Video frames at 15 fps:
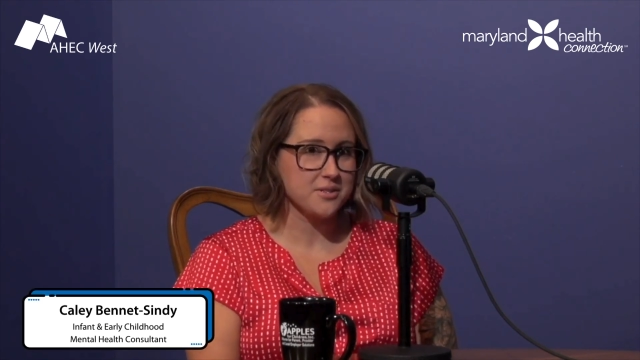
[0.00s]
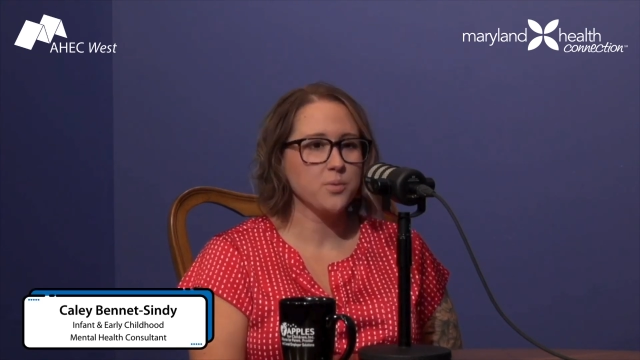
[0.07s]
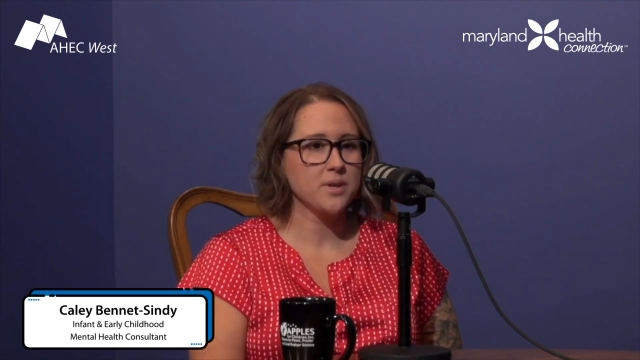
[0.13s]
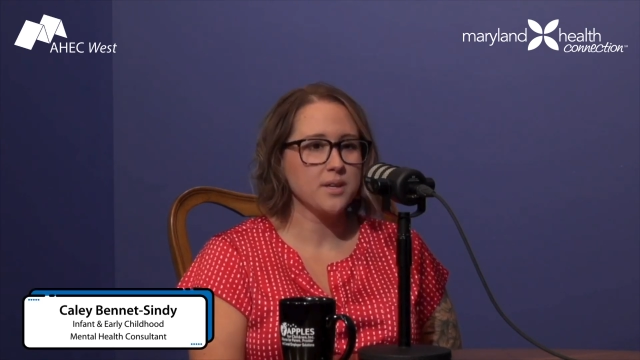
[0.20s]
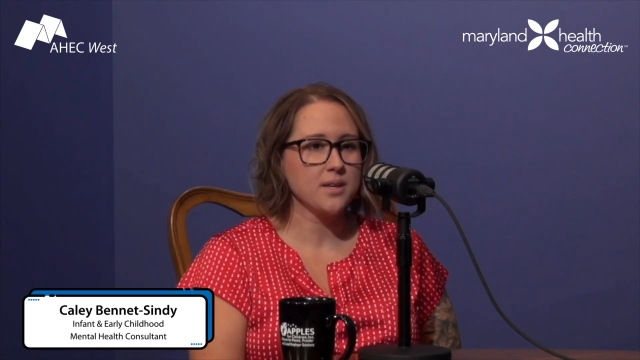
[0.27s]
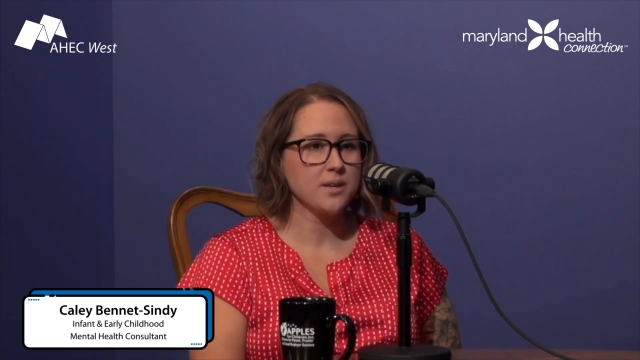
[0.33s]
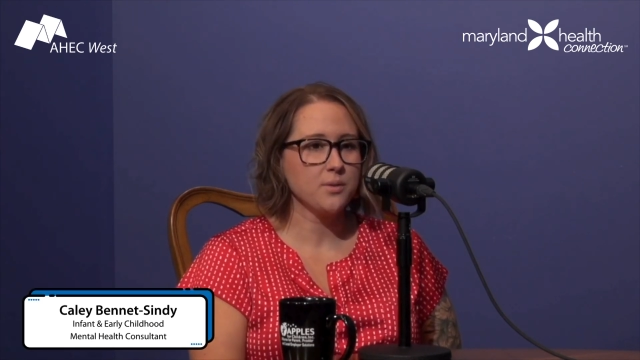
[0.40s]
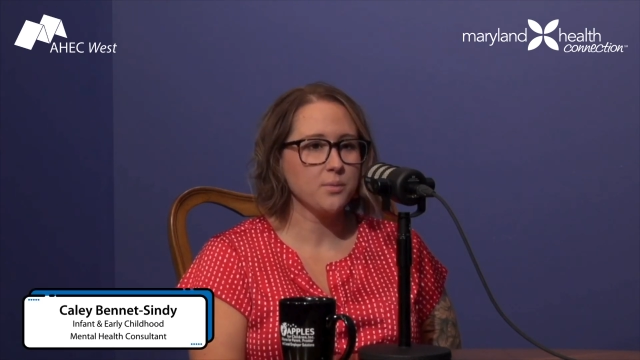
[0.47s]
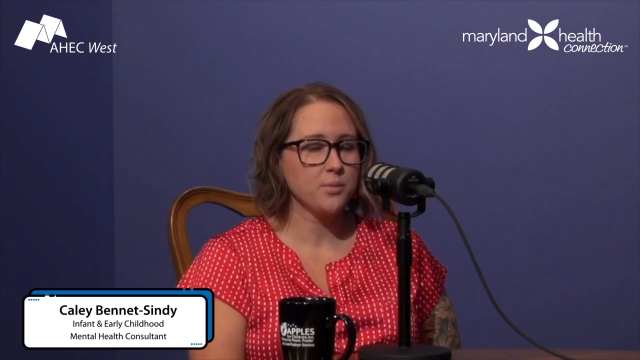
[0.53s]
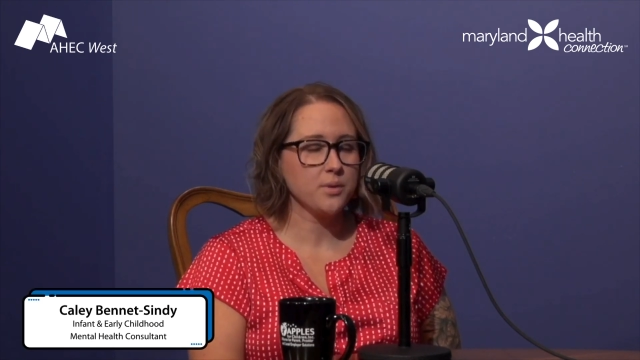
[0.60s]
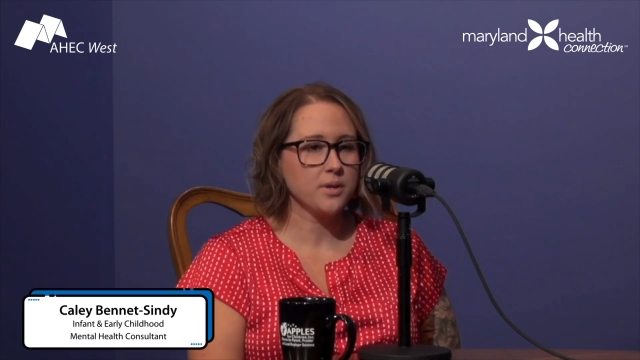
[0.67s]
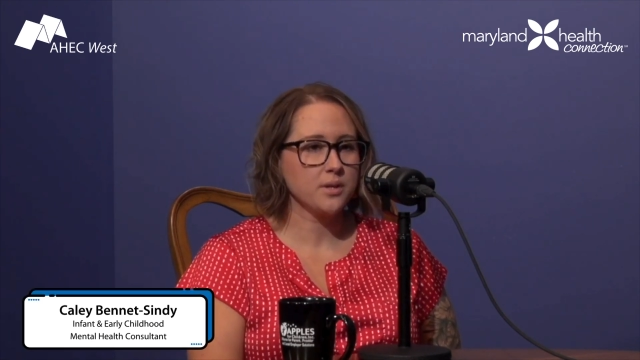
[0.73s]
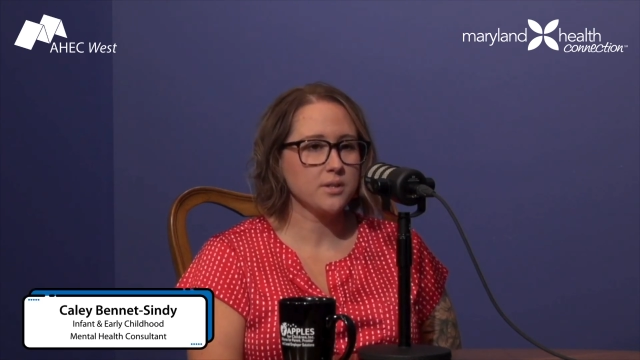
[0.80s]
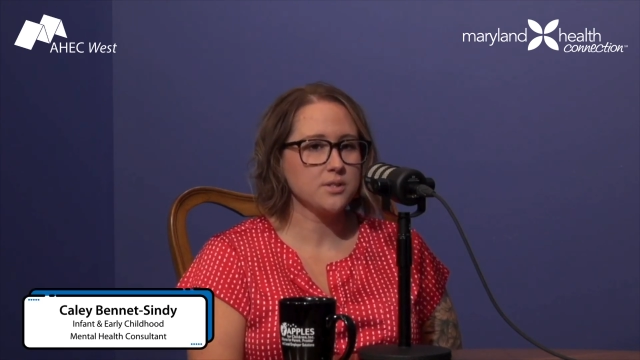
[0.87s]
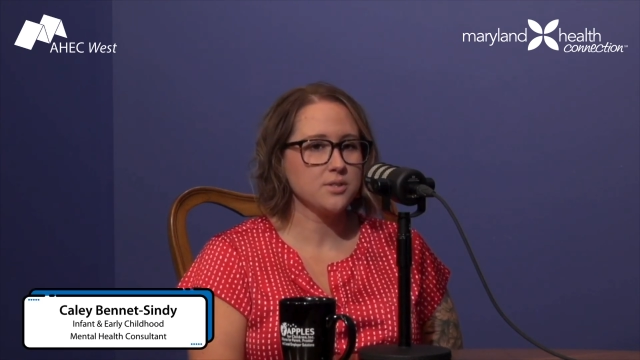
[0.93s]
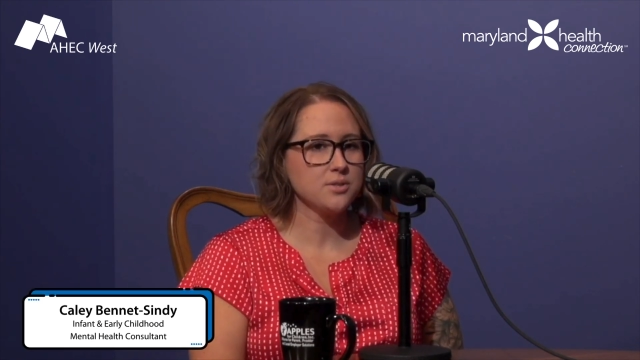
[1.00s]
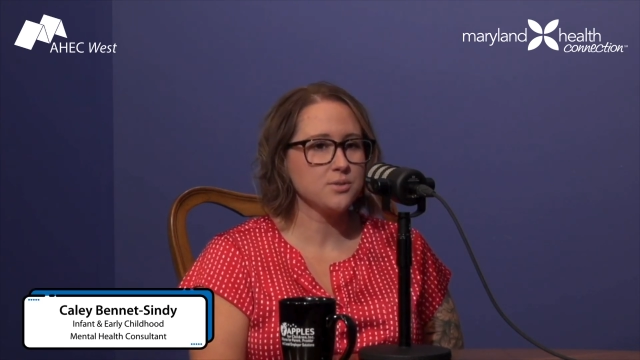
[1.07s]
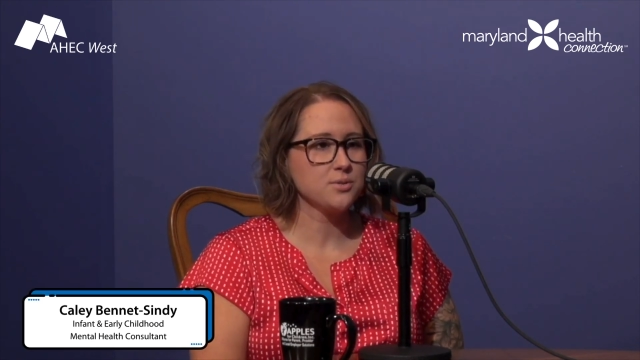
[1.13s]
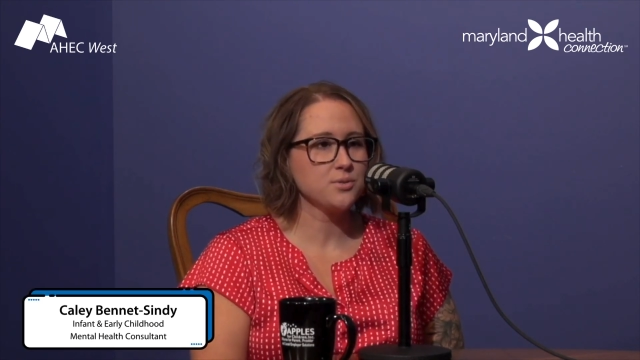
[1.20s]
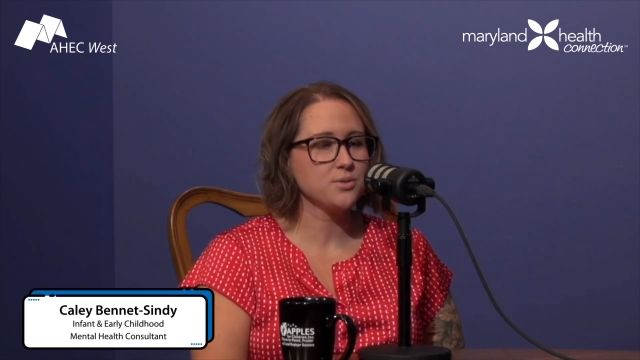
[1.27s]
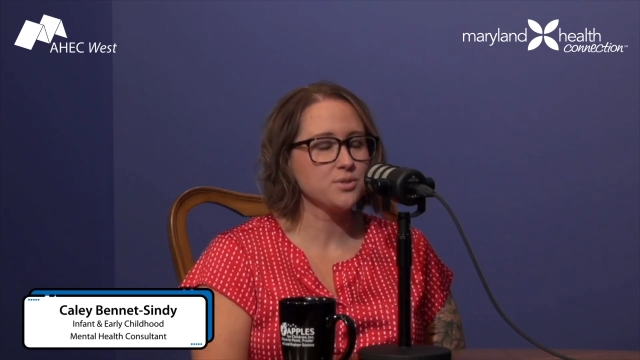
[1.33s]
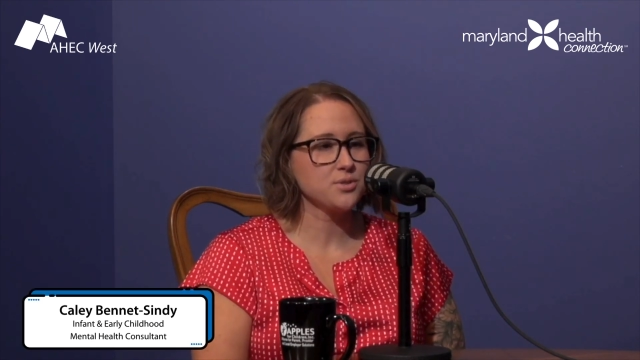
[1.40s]
We work
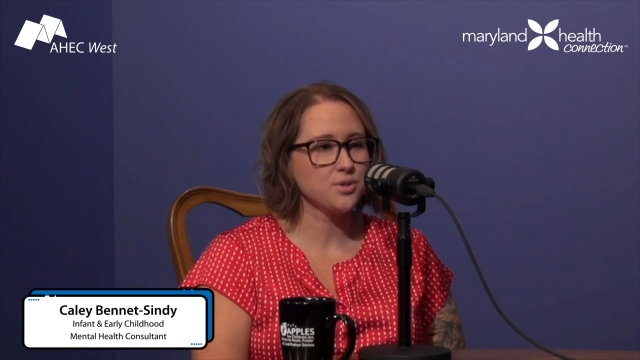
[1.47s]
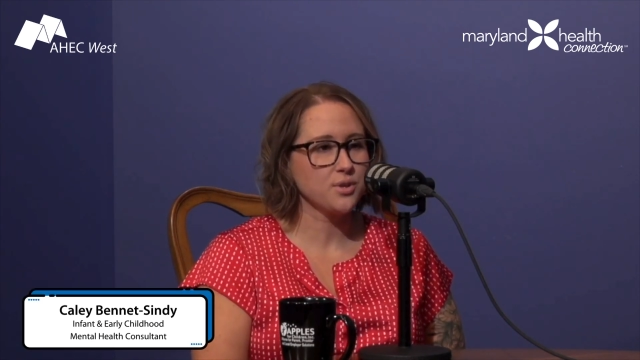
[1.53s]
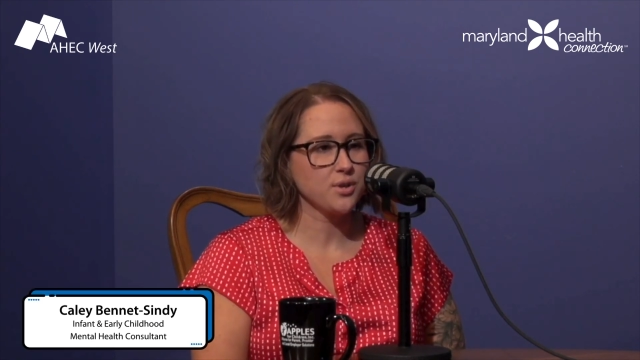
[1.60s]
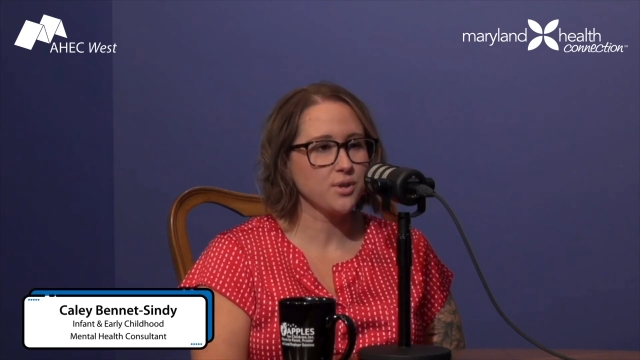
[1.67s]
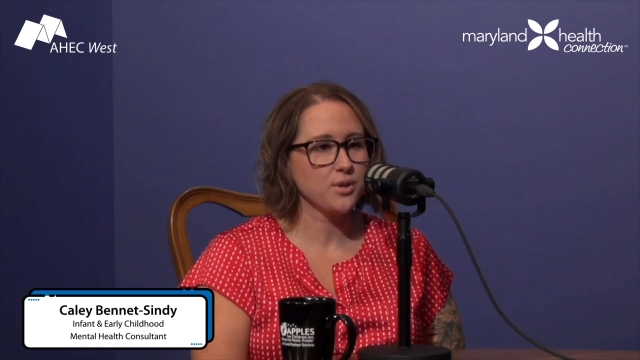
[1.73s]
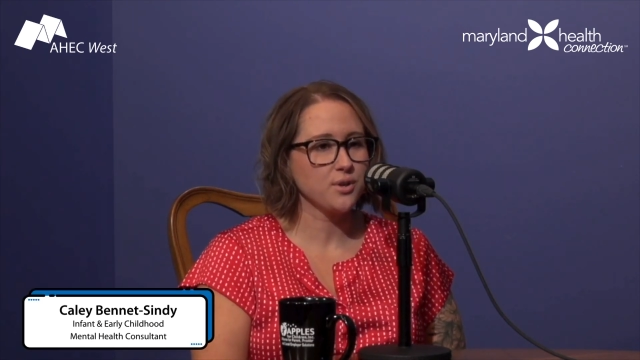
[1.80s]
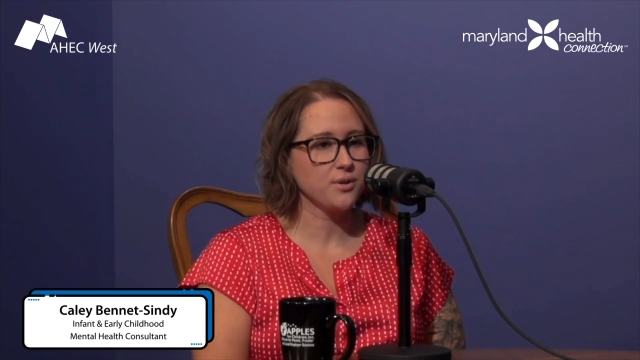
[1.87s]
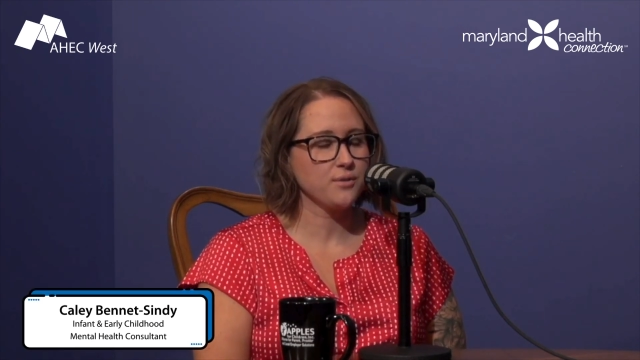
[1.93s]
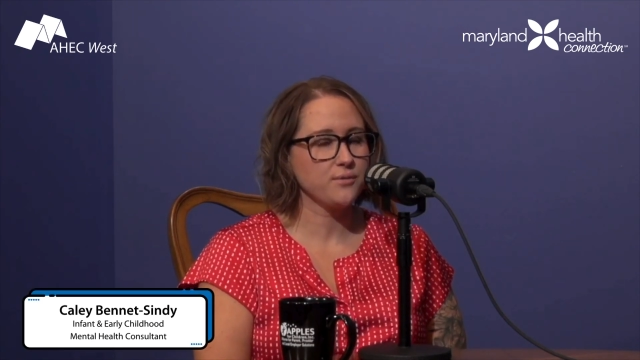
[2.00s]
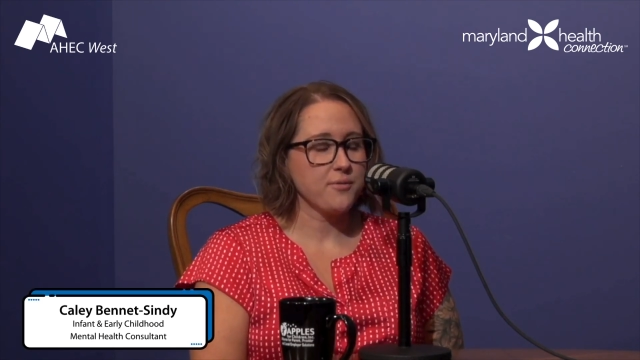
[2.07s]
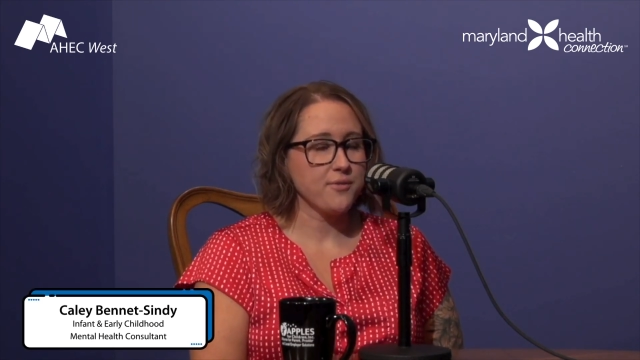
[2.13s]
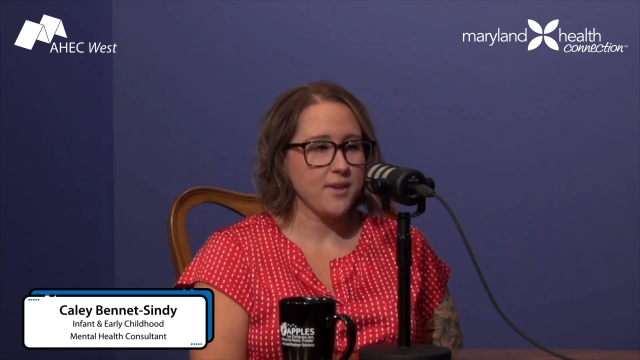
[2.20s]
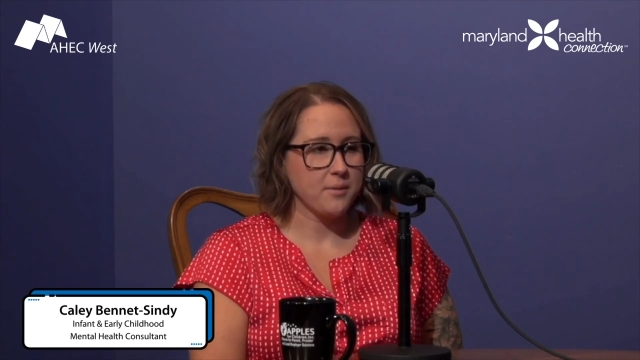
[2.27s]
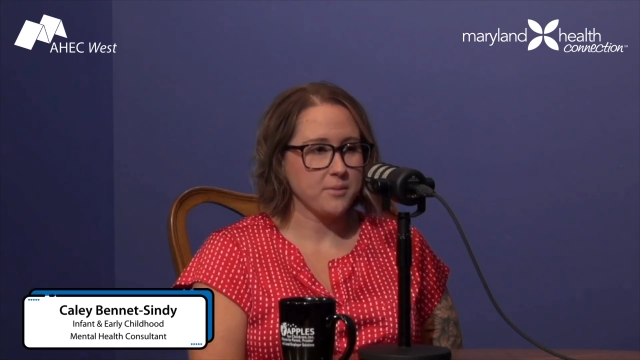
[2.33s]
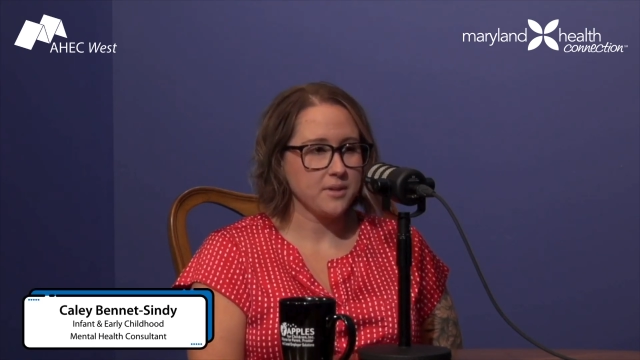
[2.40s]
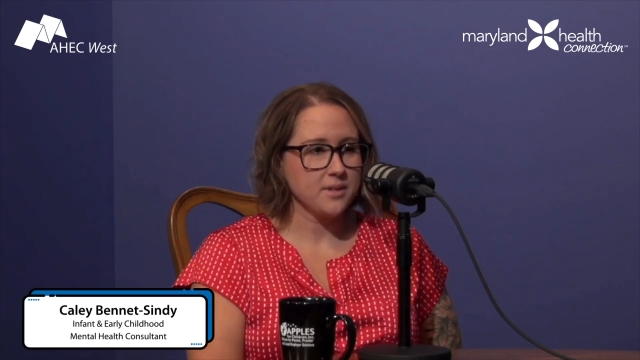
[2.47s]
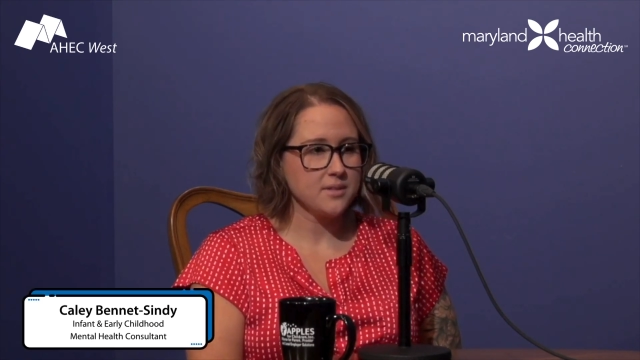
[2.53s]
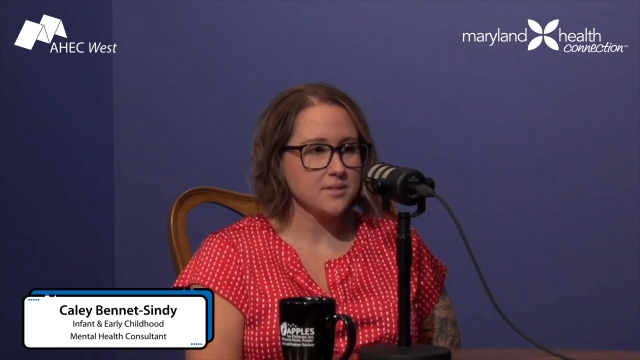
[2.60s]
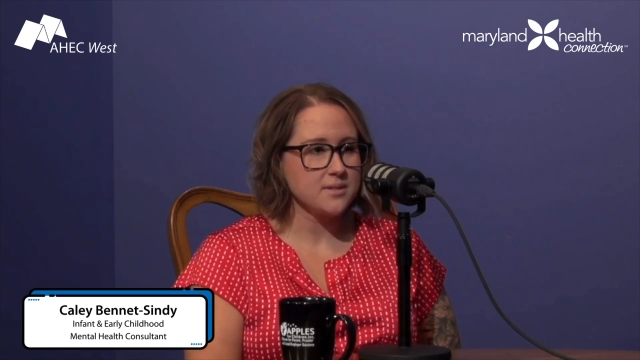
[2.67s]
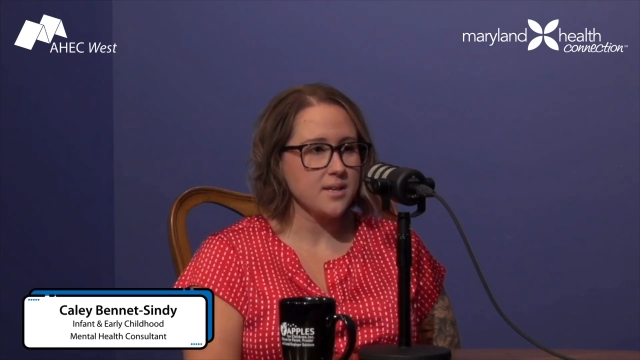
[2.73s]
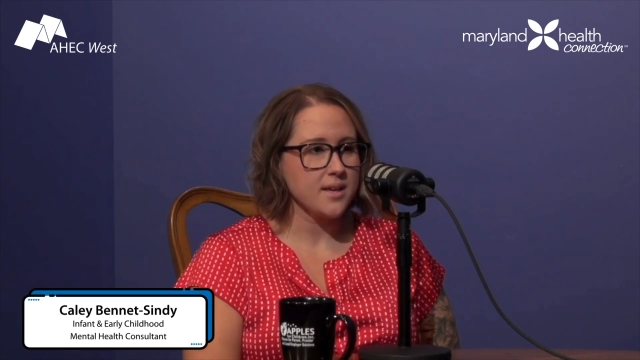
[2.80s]
to serve families